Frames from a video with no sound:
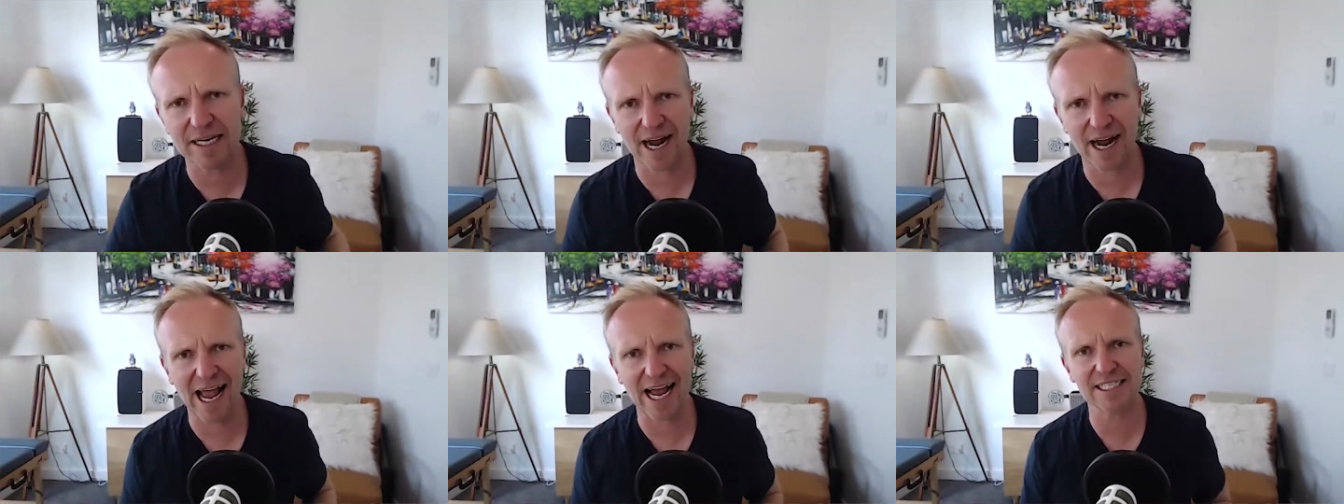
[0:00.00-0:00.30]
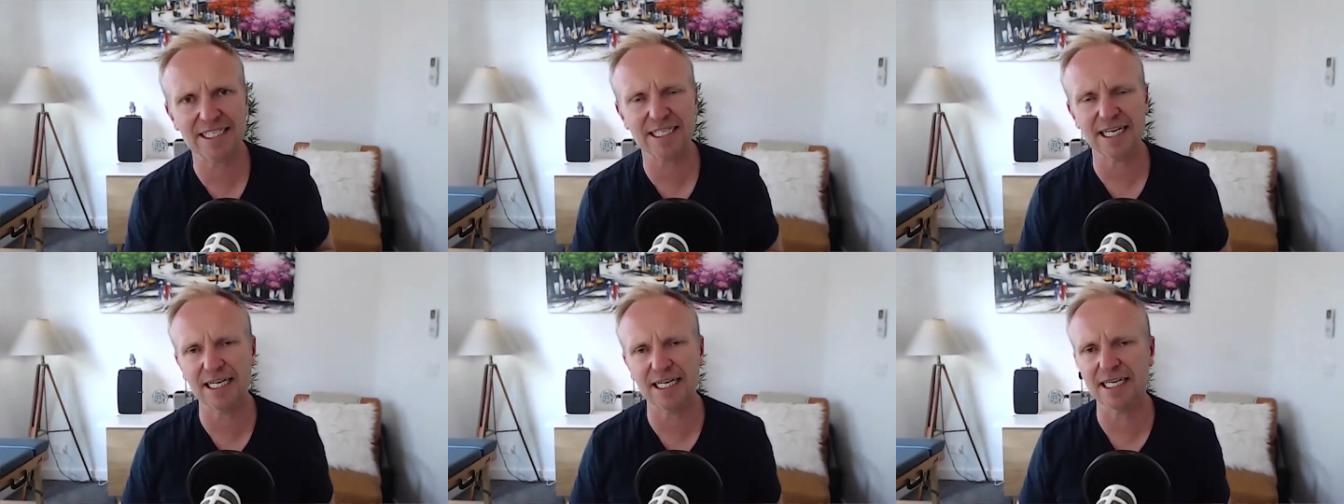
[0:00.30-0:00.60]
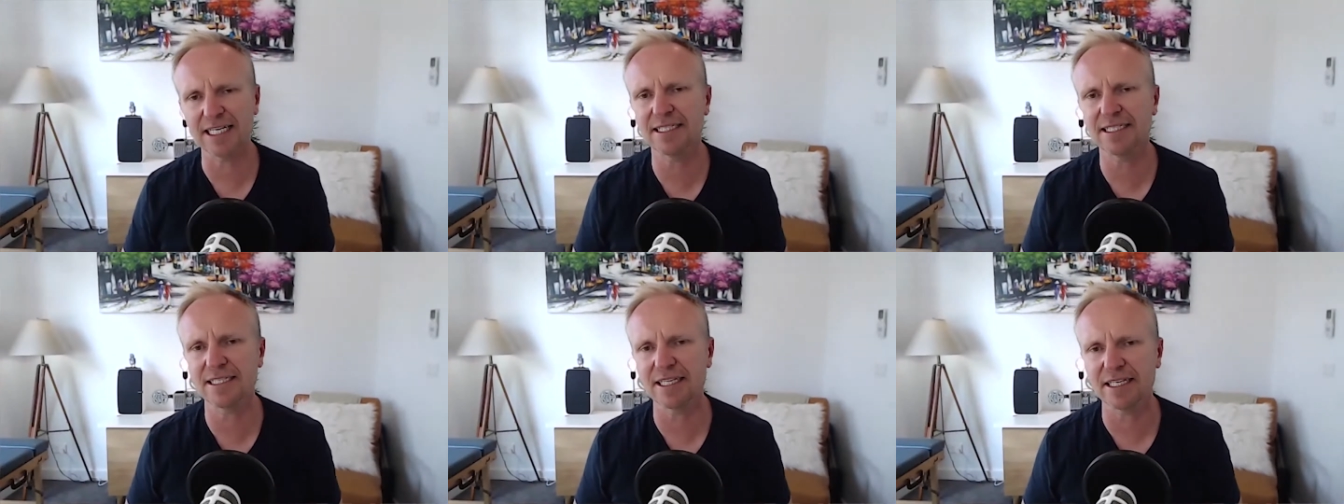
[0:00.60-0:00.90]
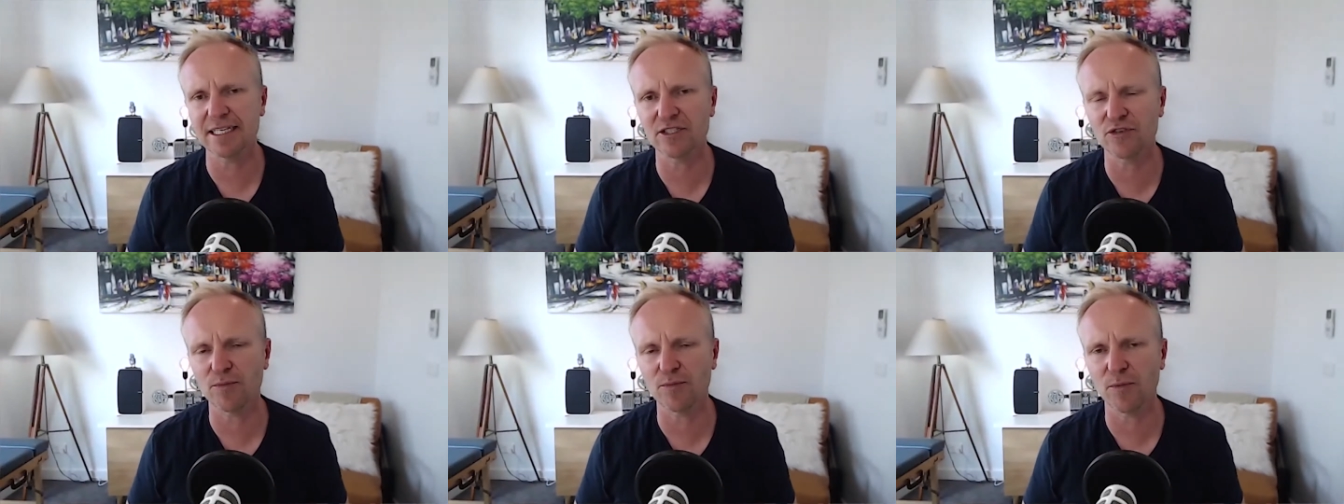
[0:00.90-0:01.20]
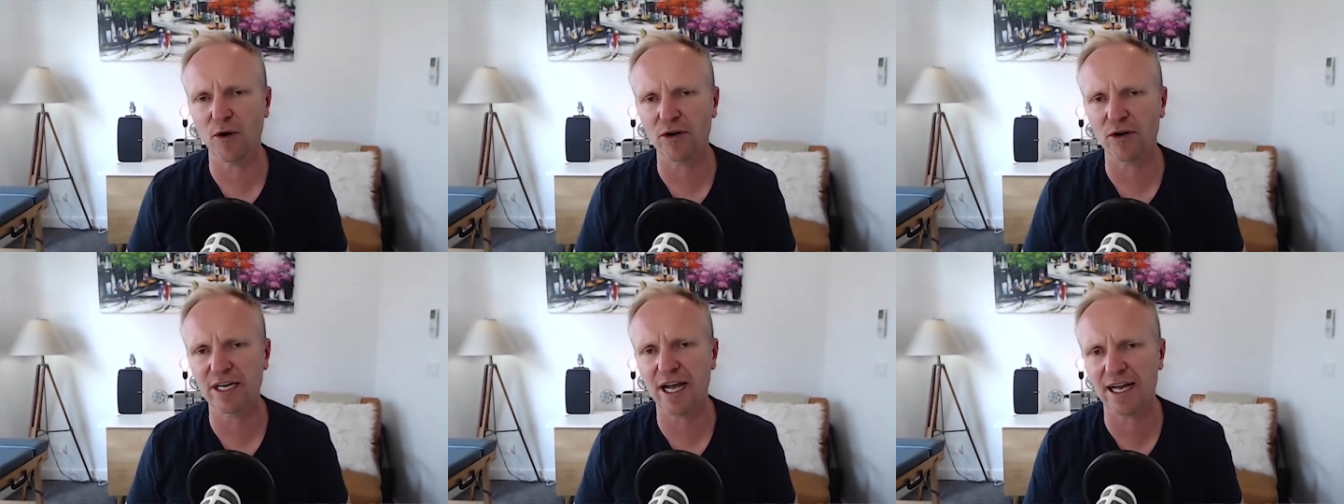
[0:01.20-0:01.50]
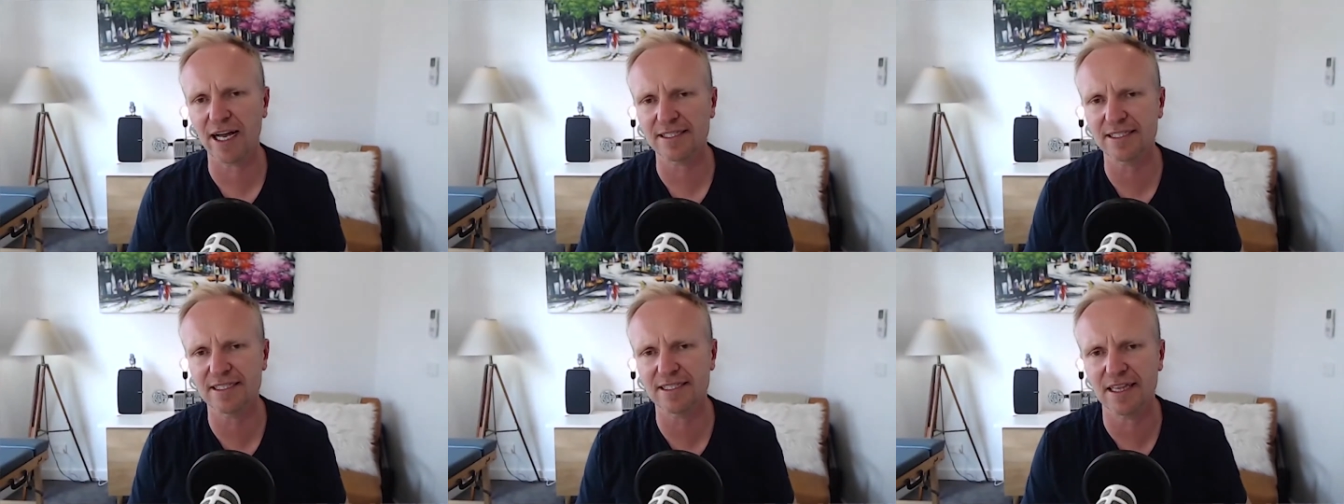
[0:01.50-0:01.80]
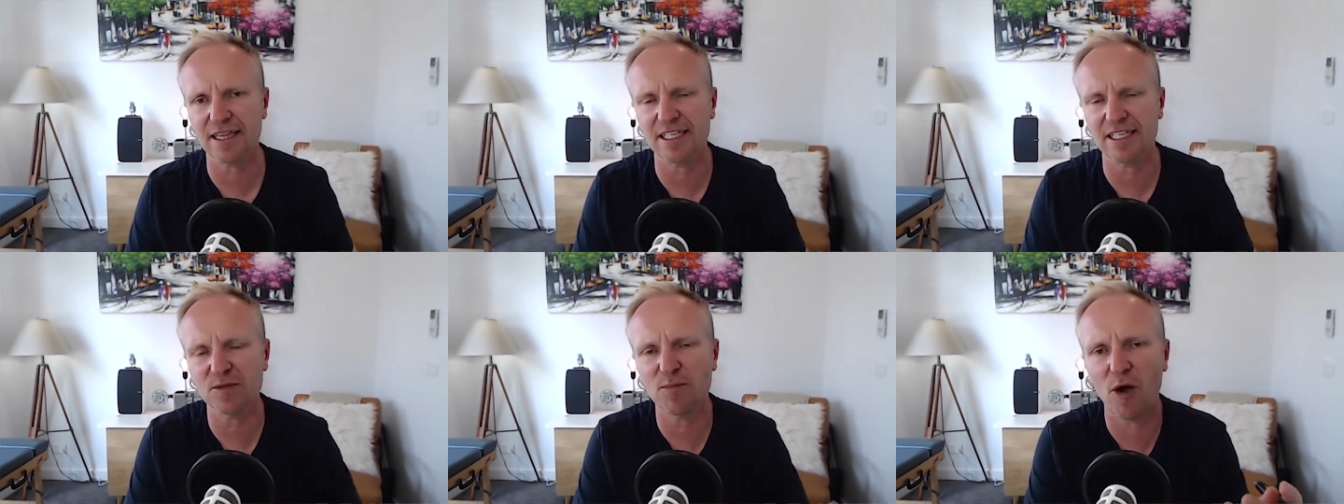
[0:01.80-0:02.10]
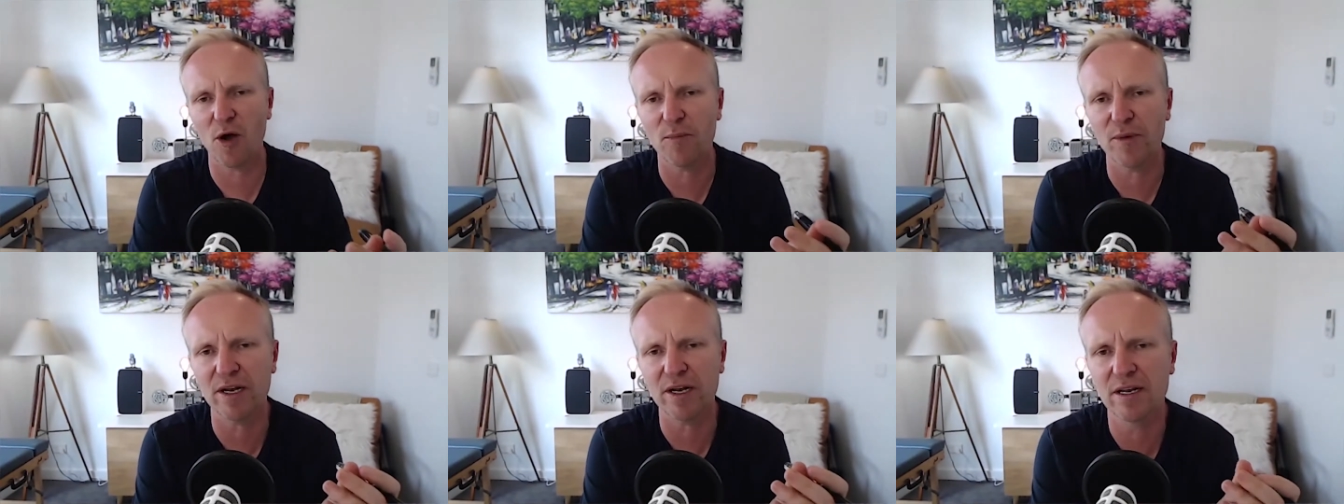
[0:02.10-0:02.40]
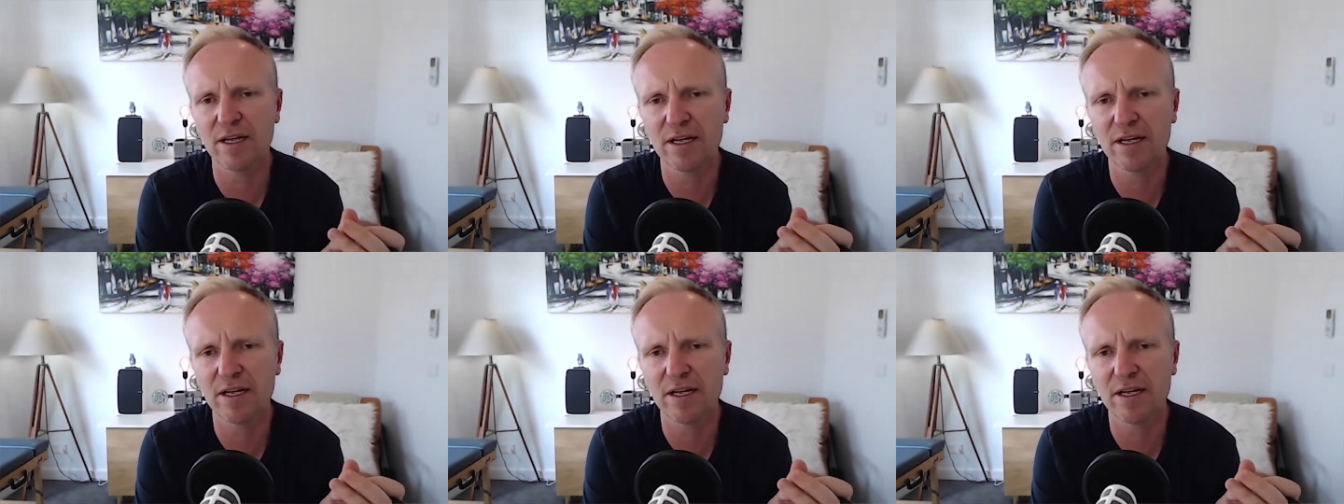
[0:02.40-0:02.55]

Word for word: are actually listening to podcasts at this moment?